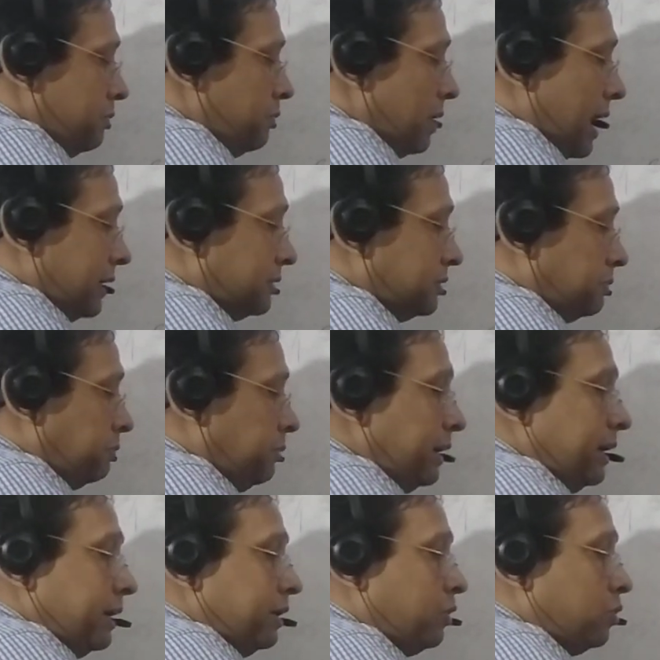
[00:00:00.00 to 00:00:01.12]
plus
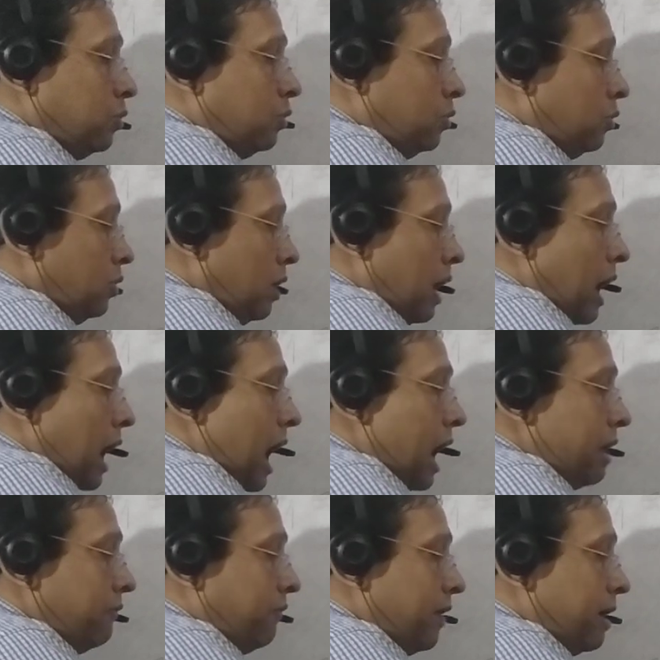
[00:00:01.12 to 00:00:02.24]
b into
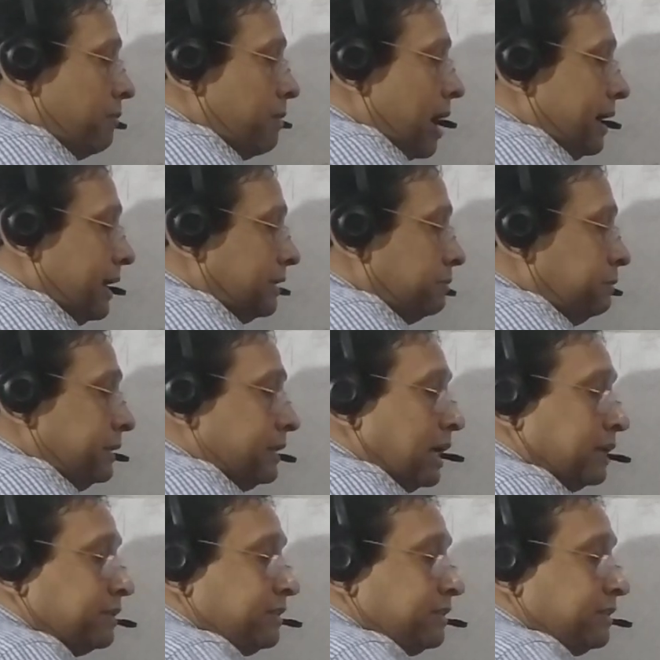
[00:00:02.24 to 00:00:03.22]
alpha minus beta.